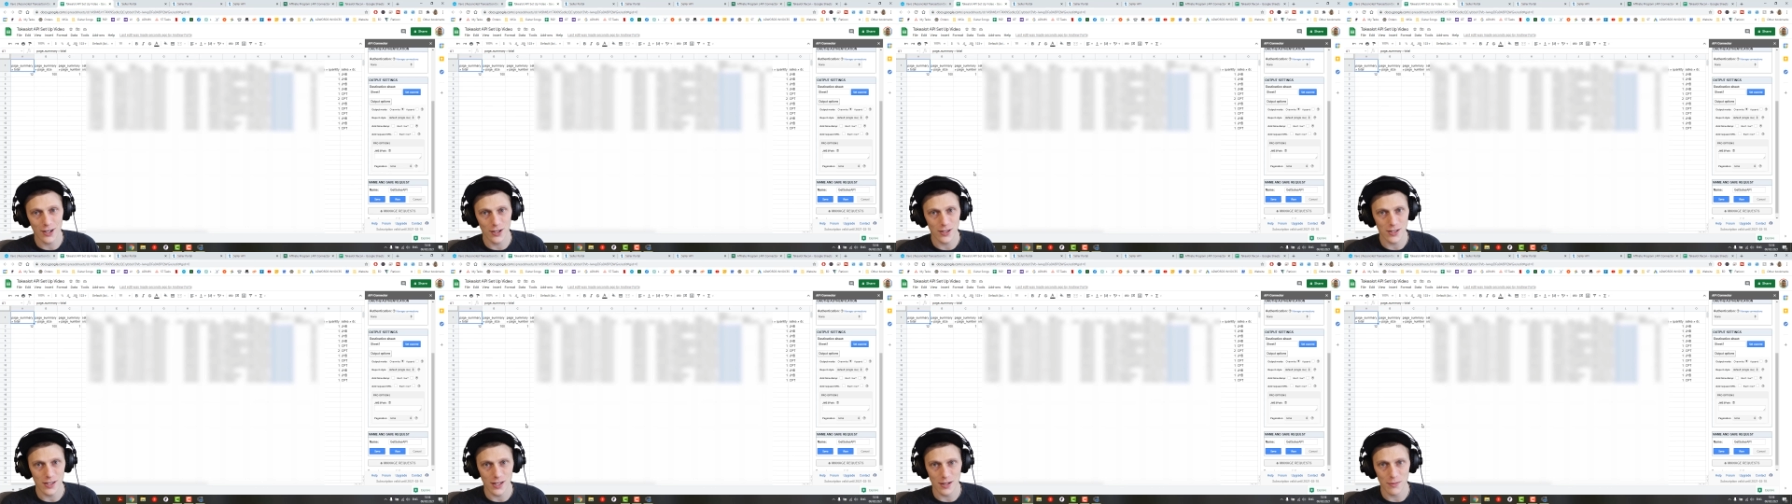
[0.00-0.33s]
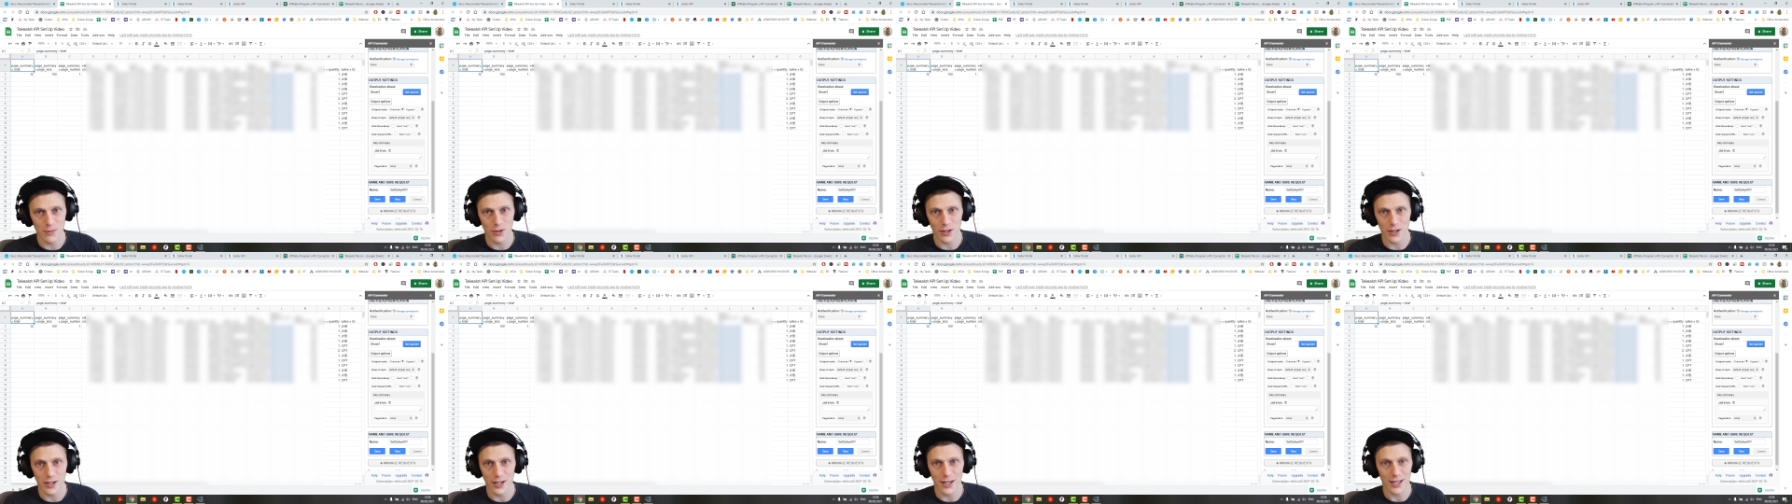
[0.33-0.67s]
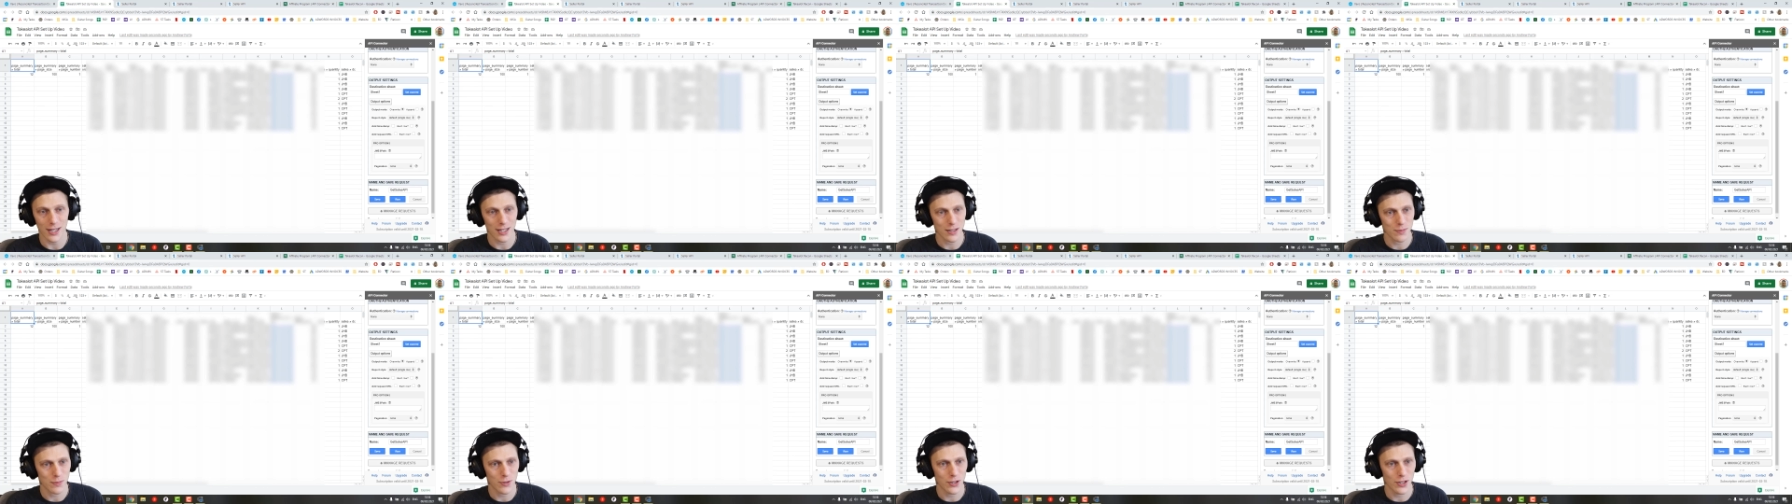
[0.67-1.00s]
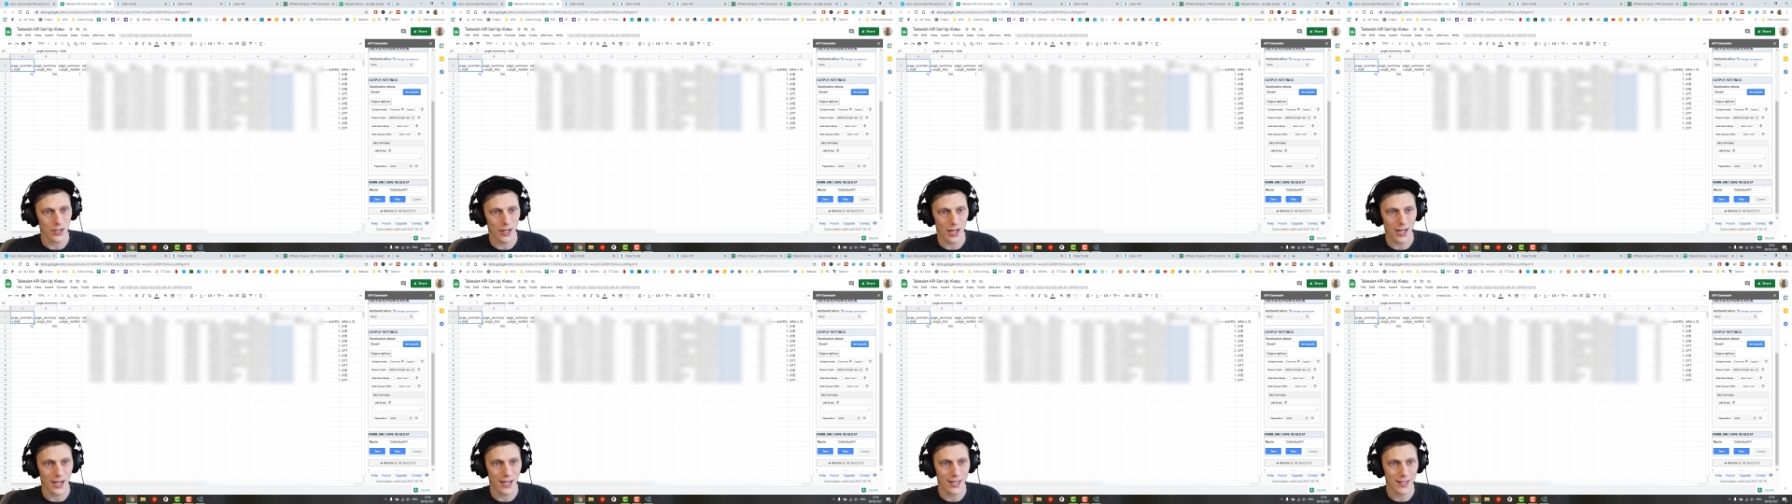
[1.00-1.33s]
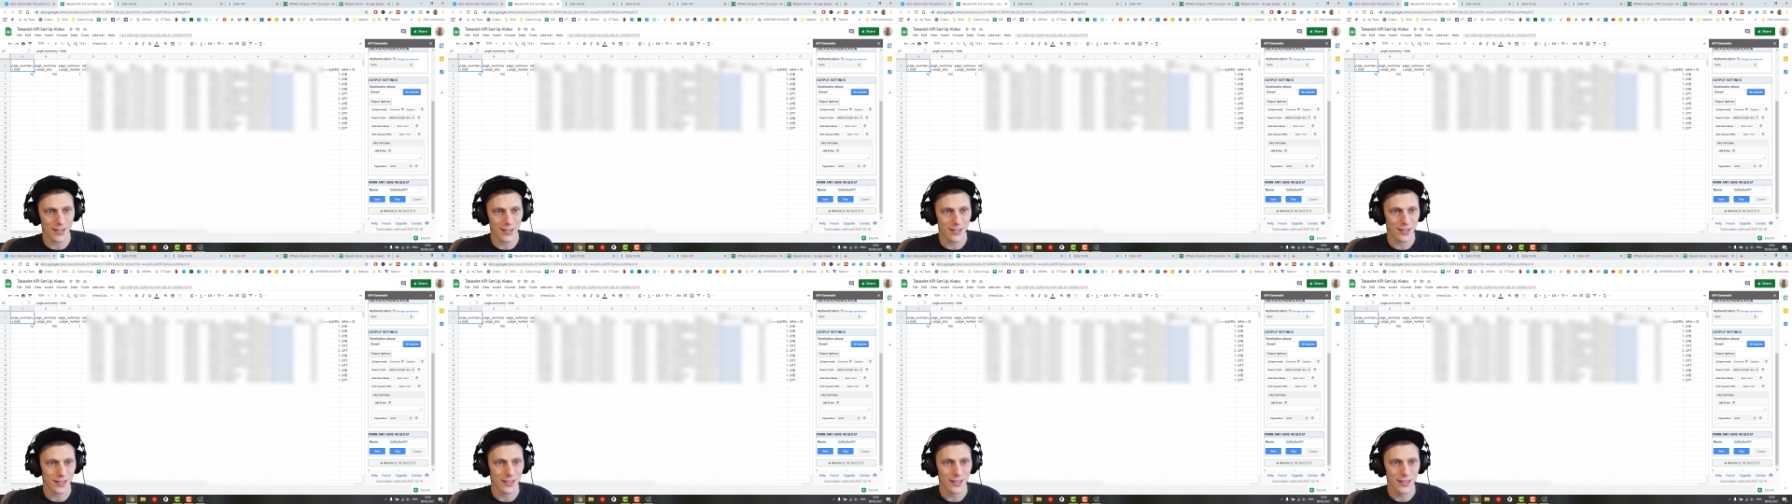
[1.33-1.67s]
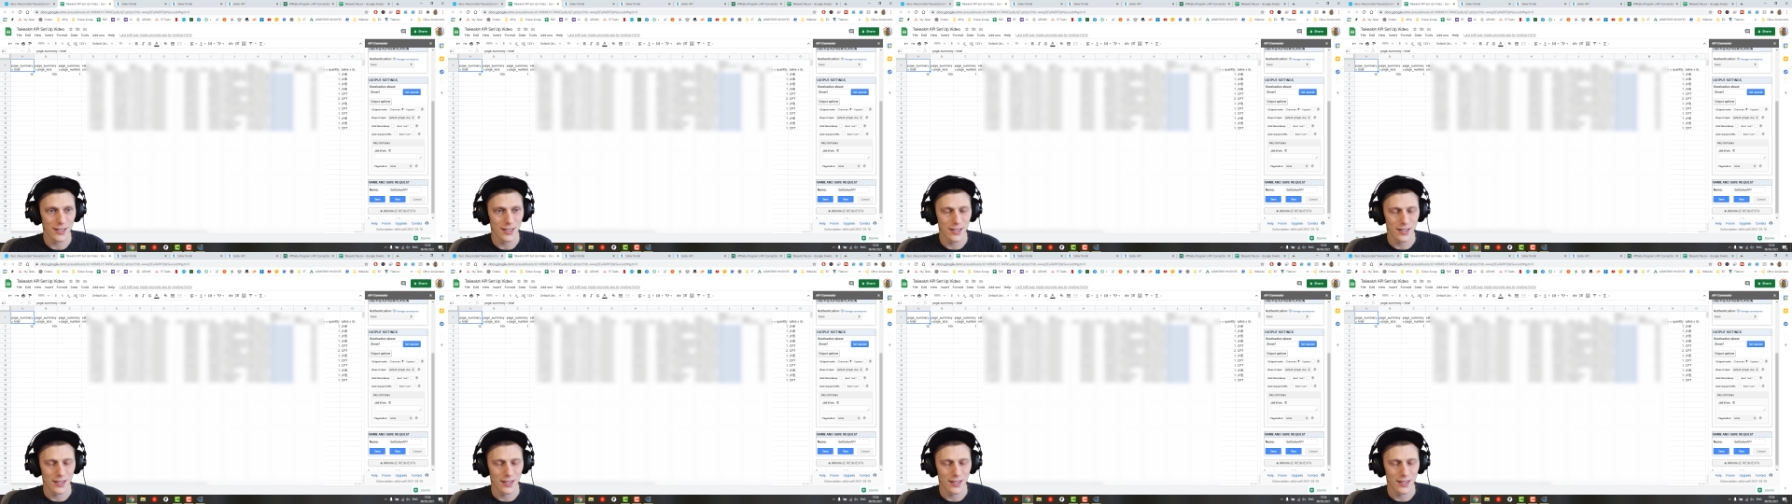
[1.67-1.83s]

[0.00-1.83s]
because I'm not an expert either.